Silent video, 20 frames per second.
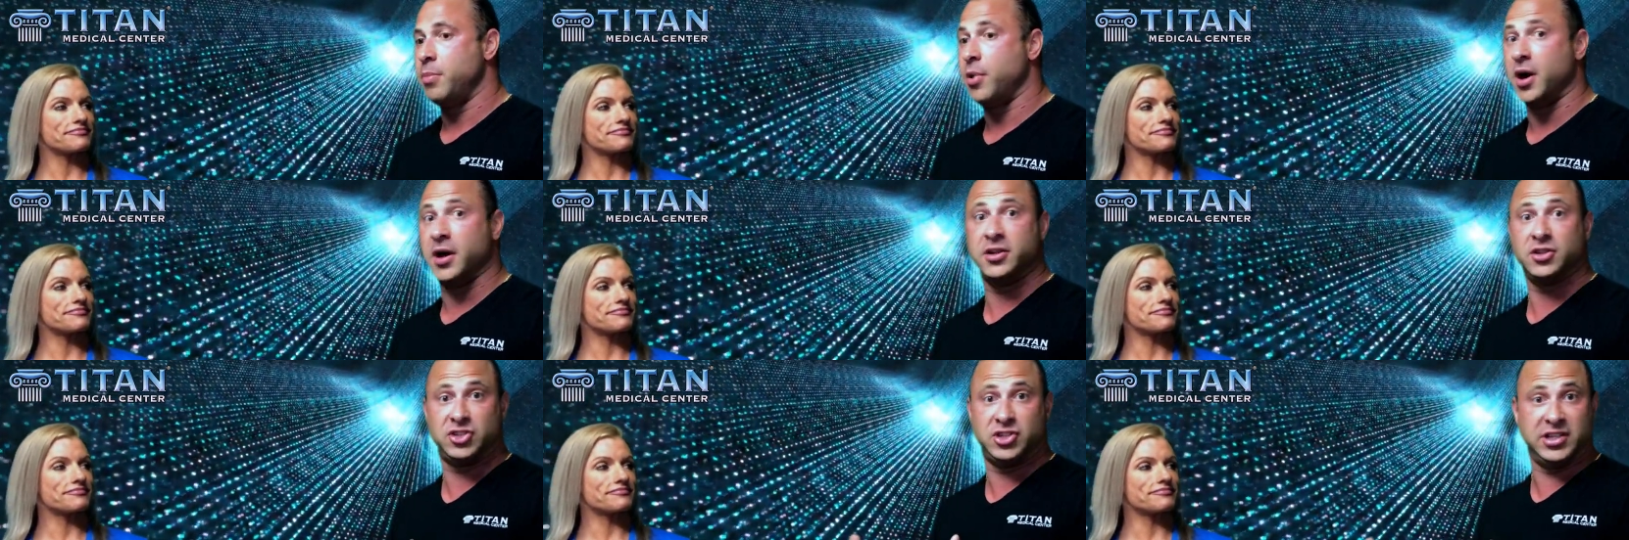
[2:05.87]

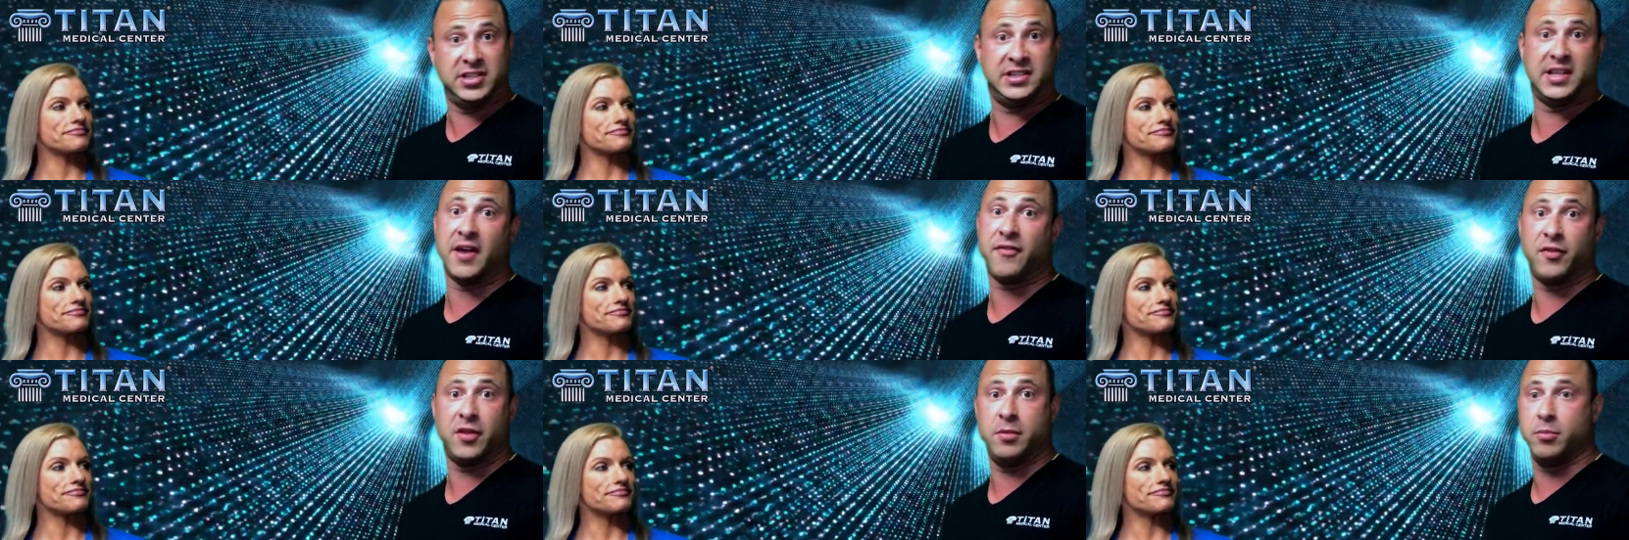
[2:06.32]
Speaker 1: but
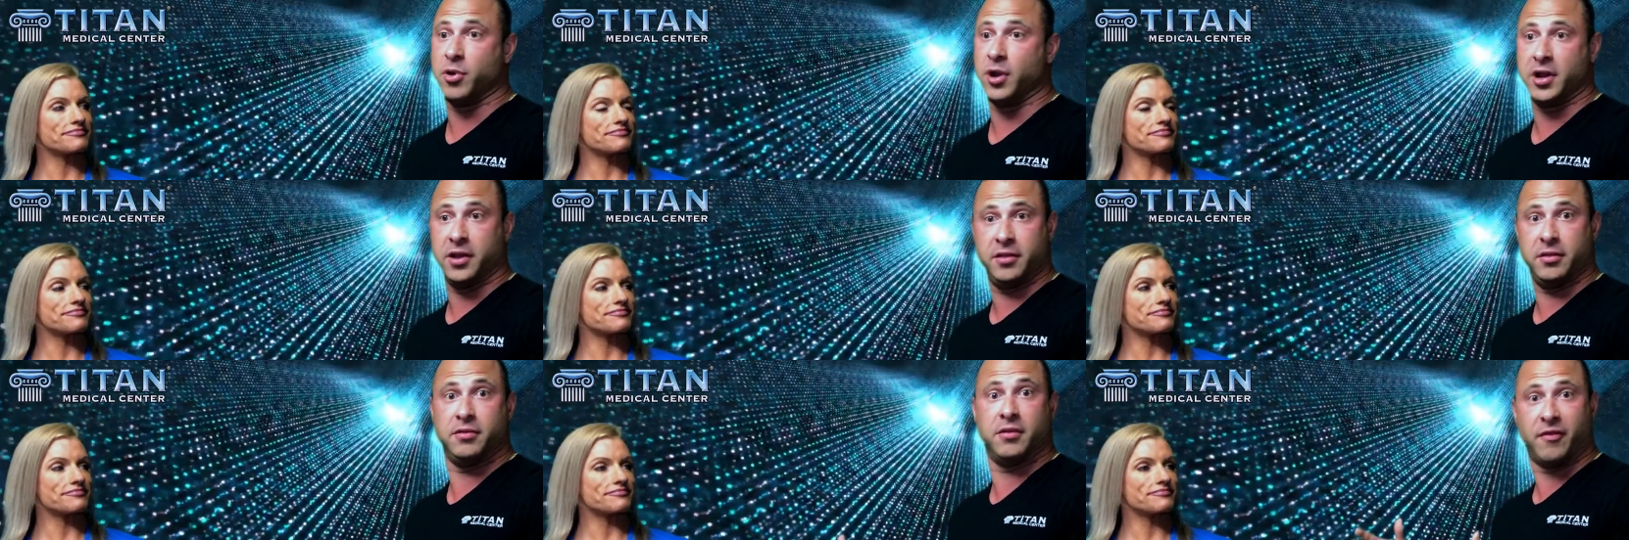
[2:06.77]
she's definitely
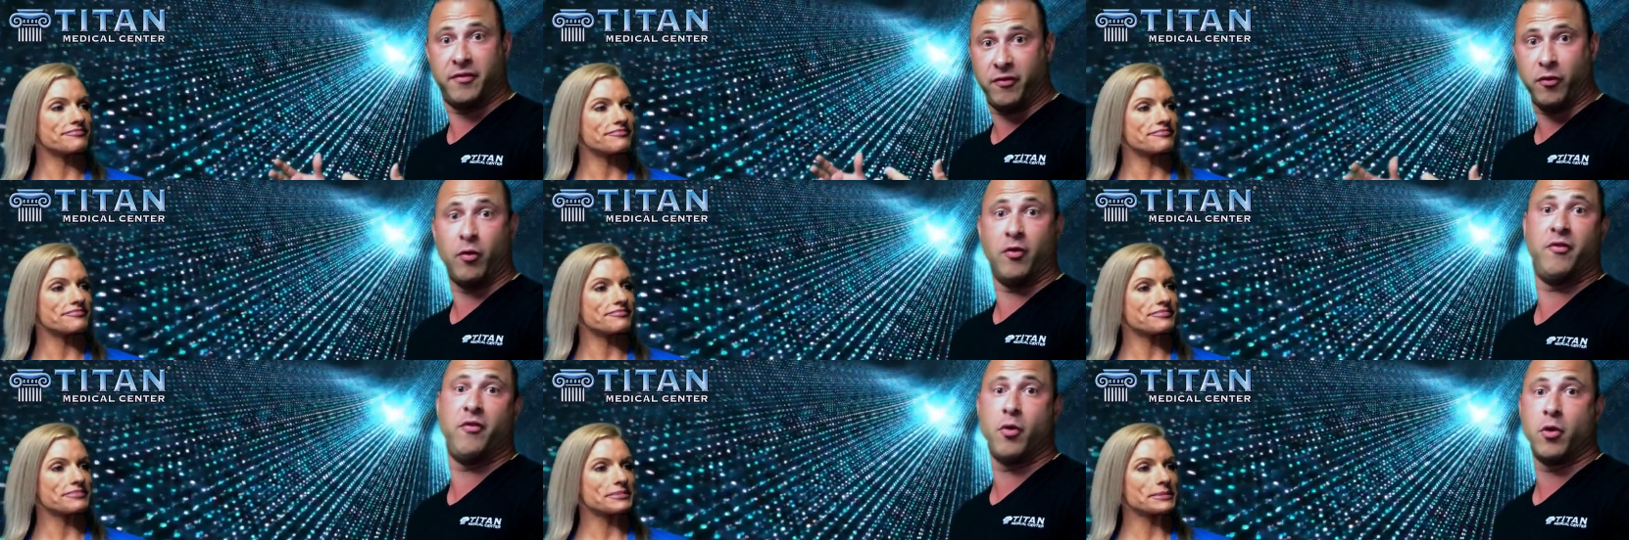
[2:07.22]
bringing the
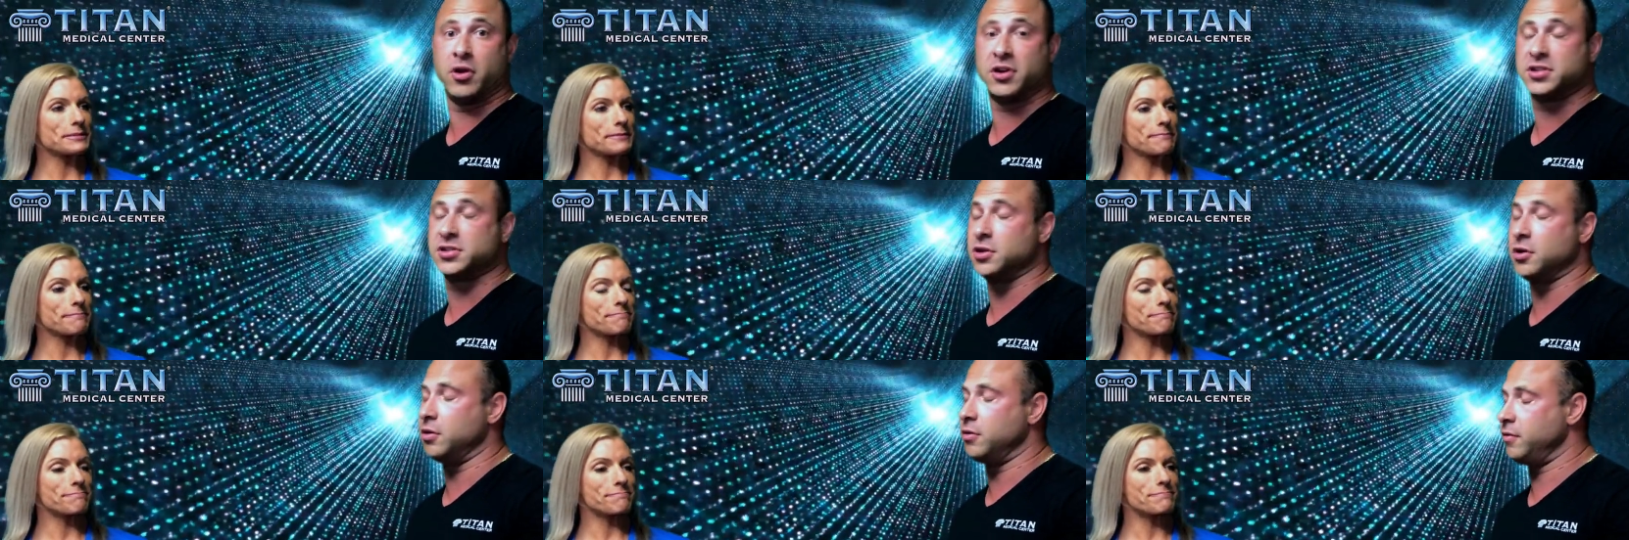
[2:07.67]
full
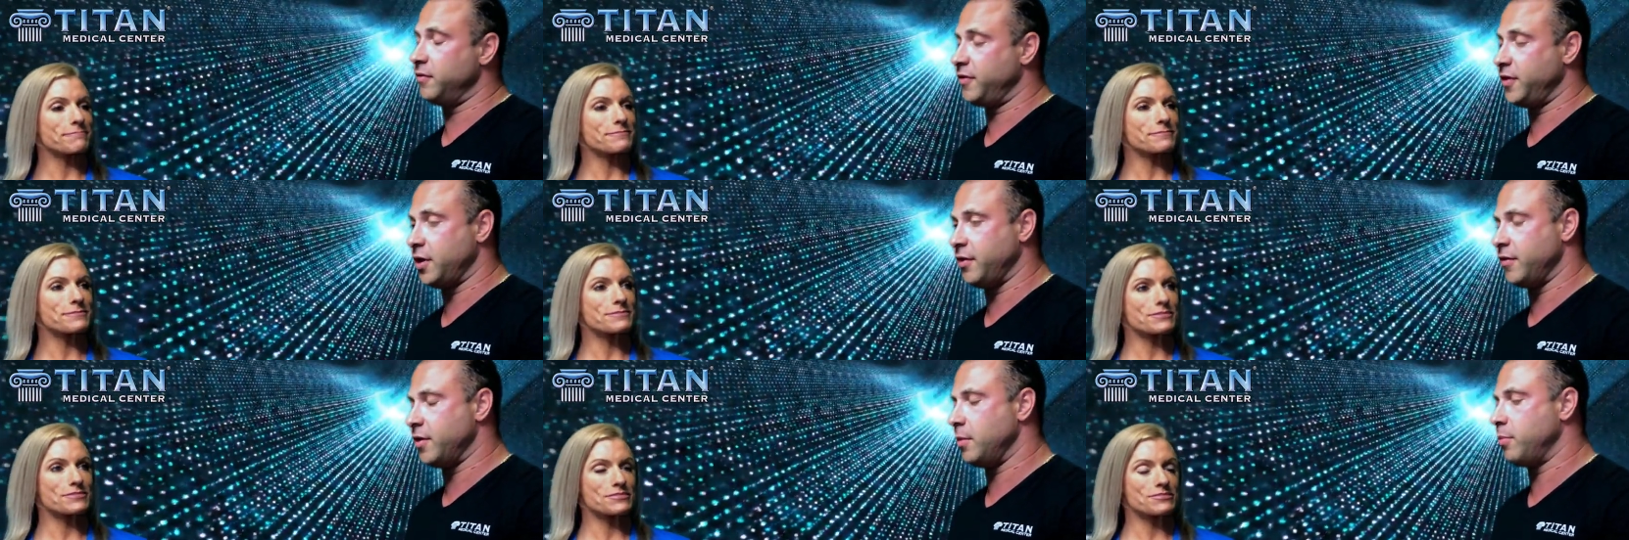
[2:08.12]
force. So
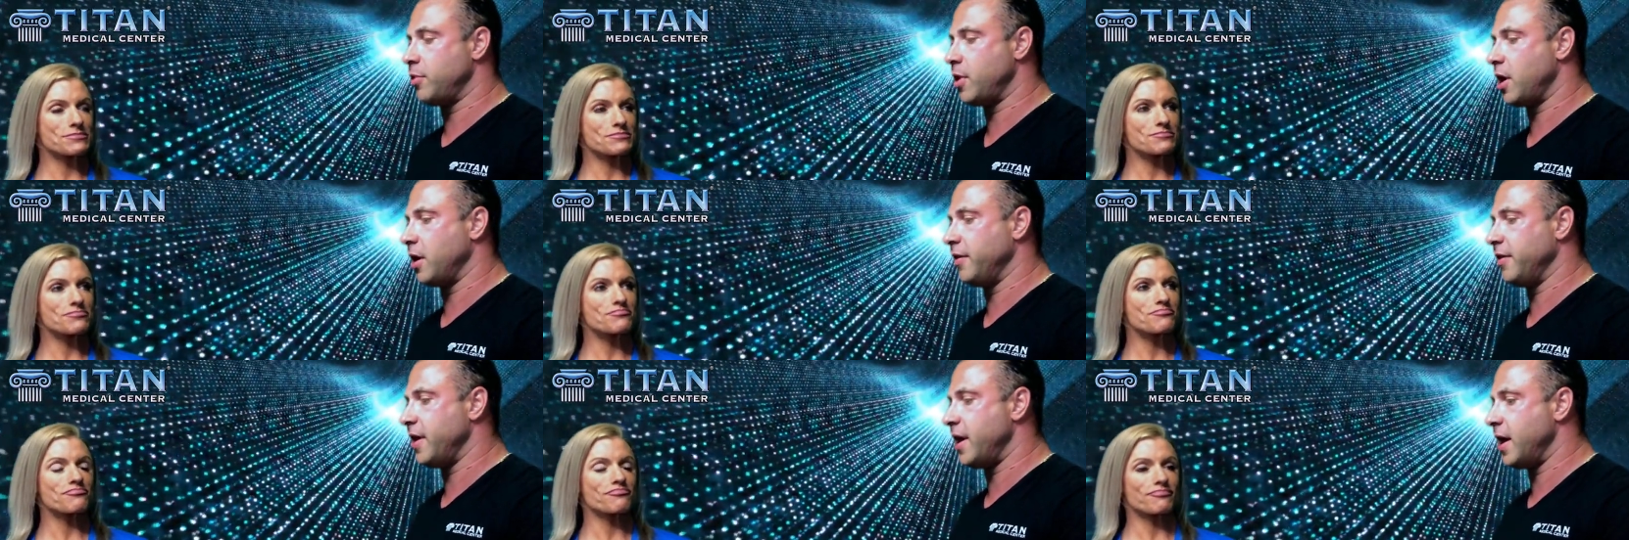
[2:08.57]
very, very
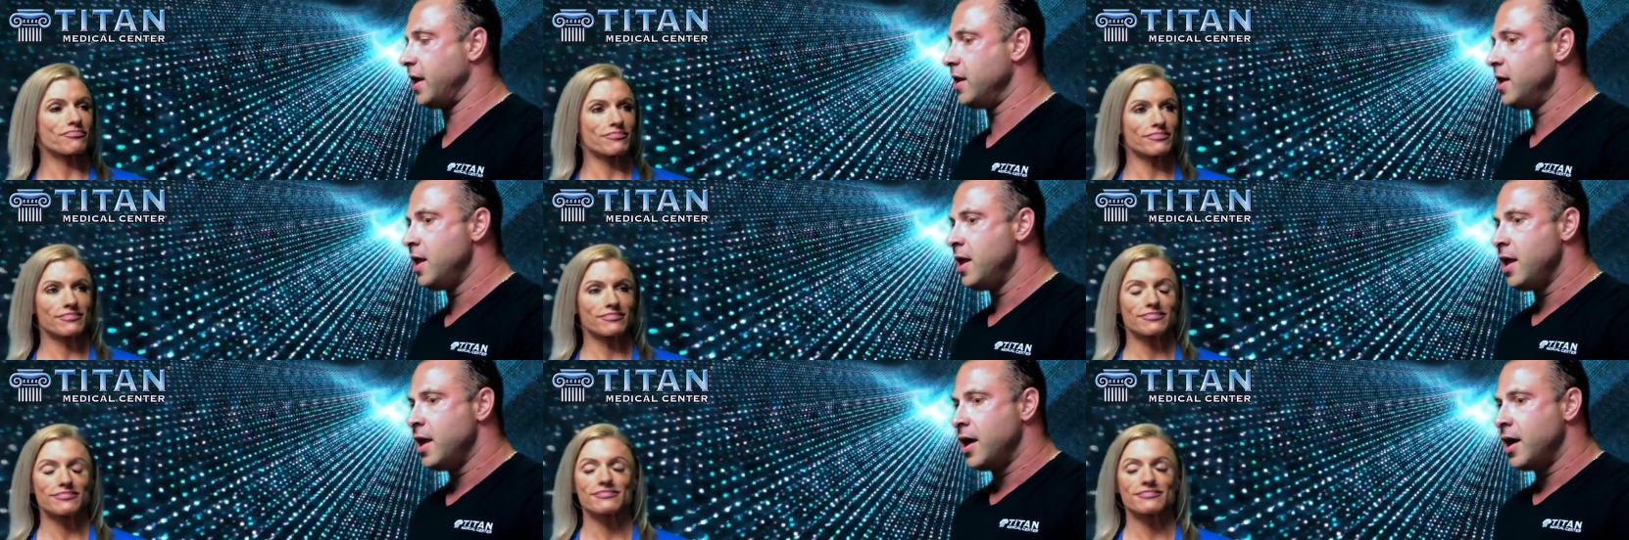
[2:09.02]
proud of that.